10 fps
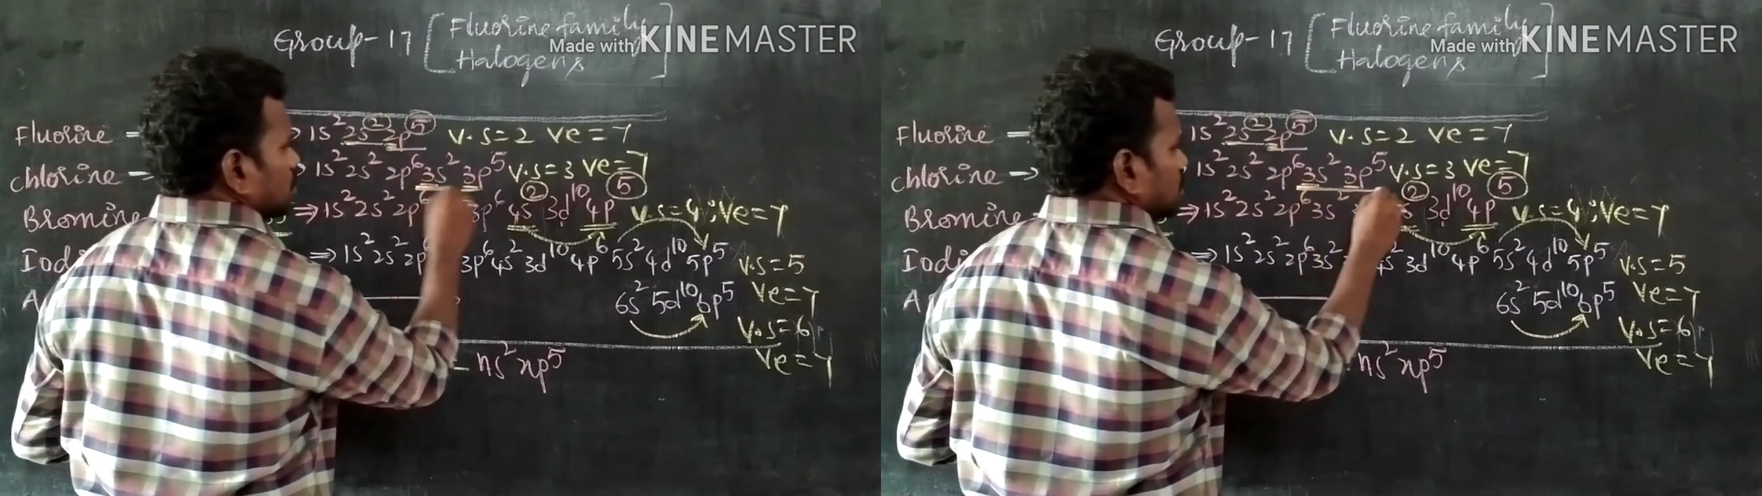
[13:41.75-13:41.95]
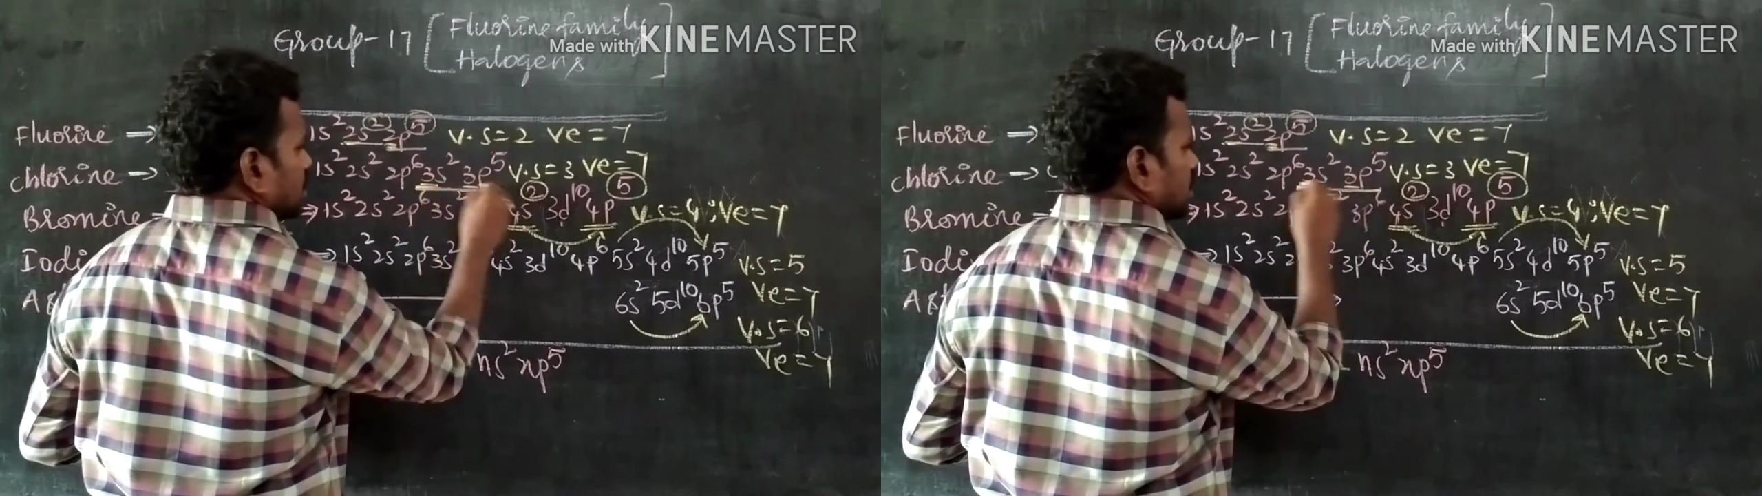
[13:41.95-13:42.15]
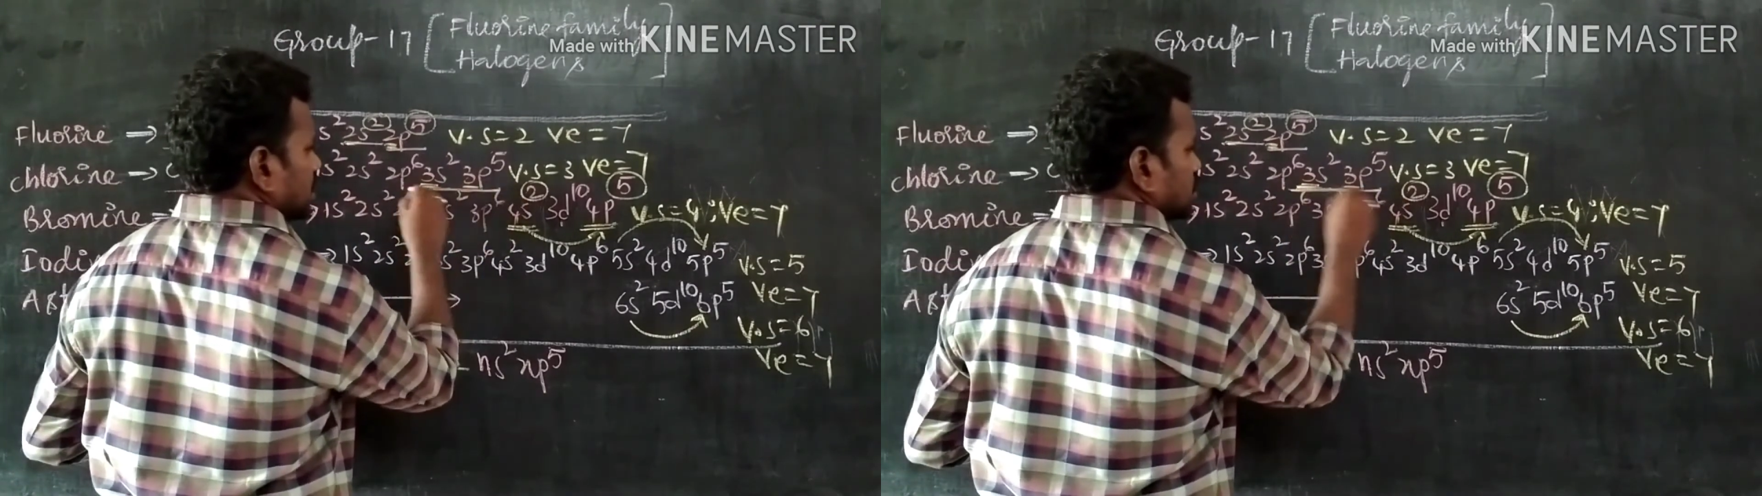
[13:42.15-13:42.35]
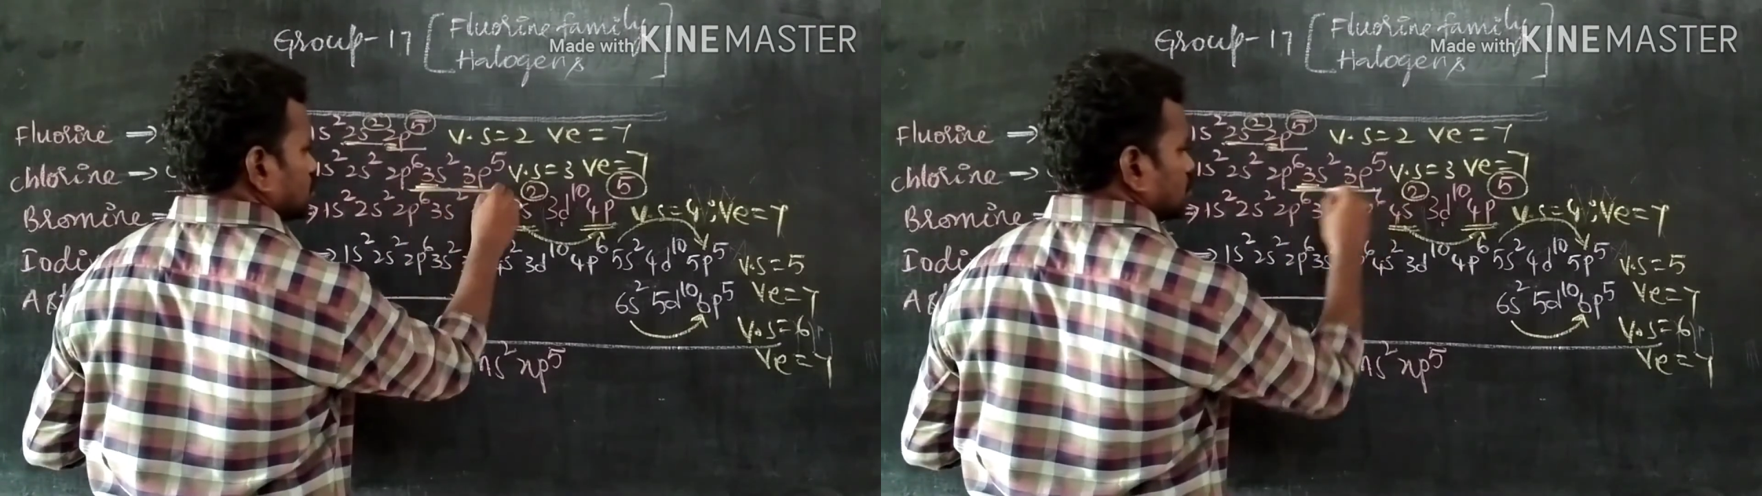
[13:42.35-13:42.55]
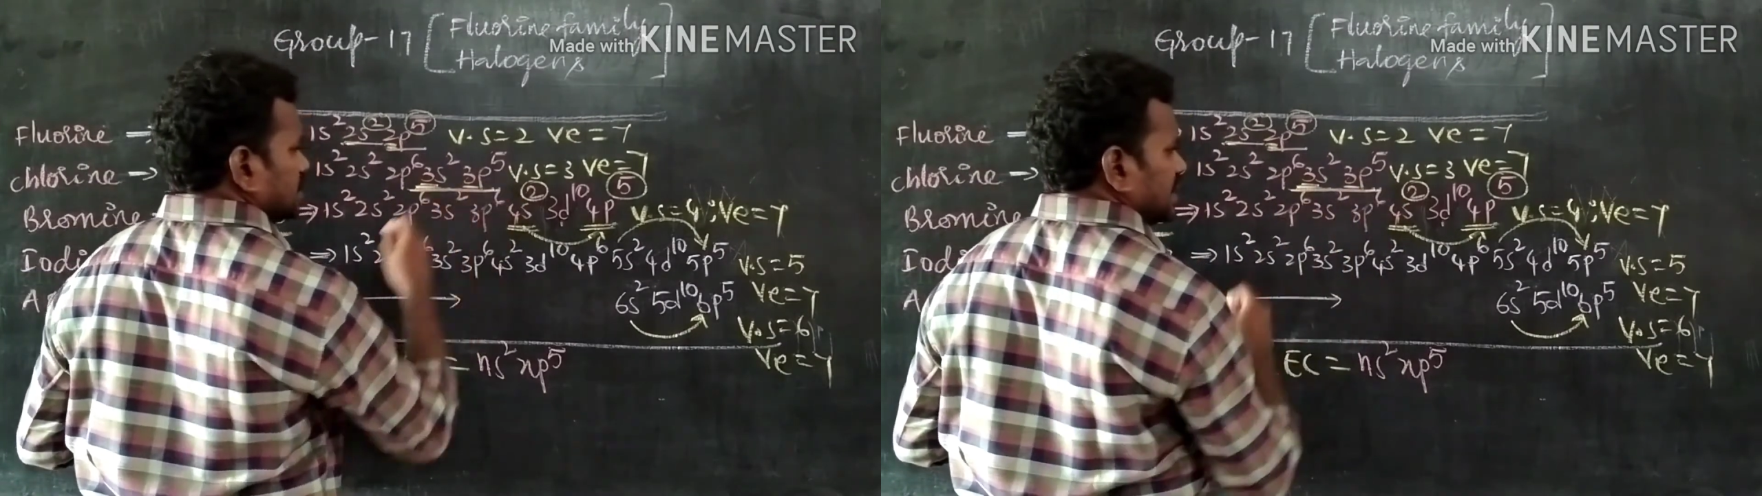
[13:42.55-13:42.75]
3s2
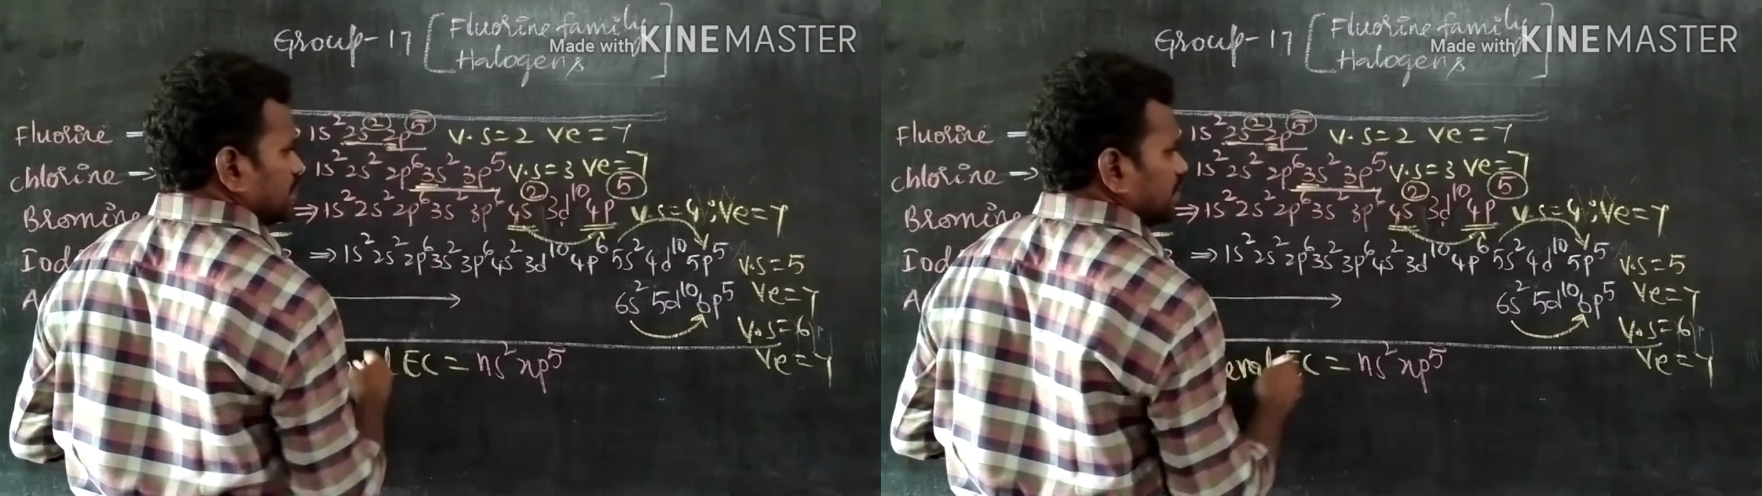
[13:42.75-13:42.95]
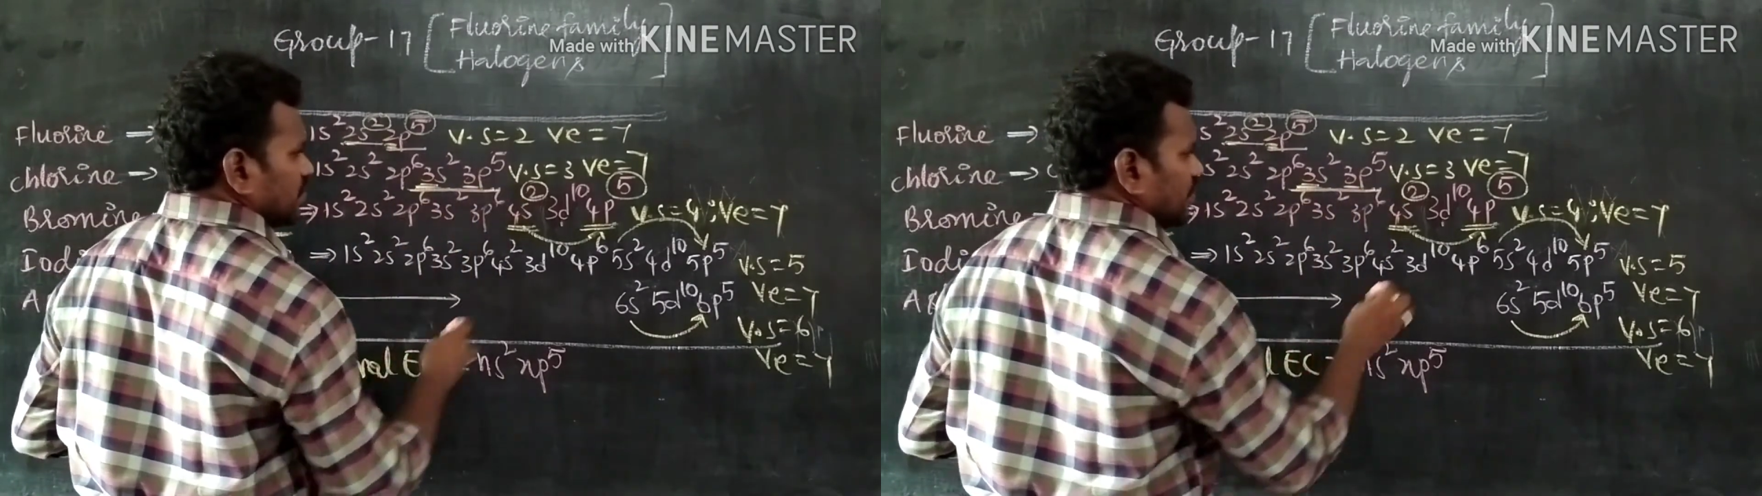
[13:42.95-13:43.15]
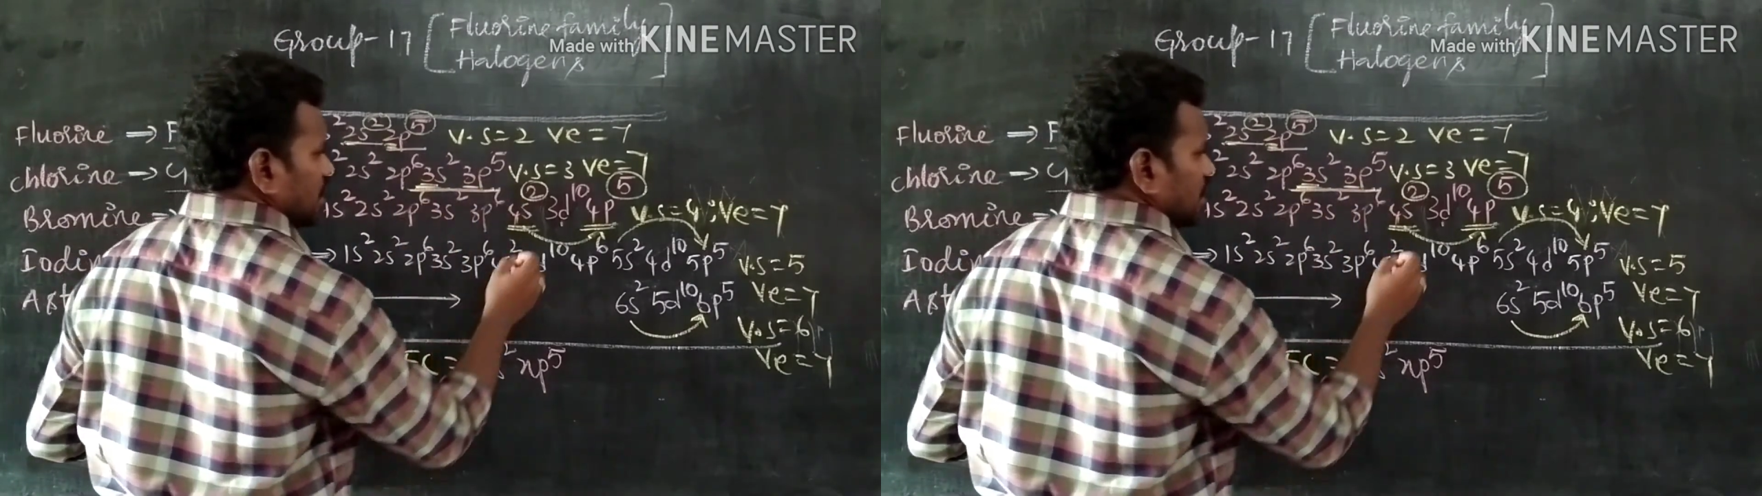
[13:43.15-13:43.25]
3p5,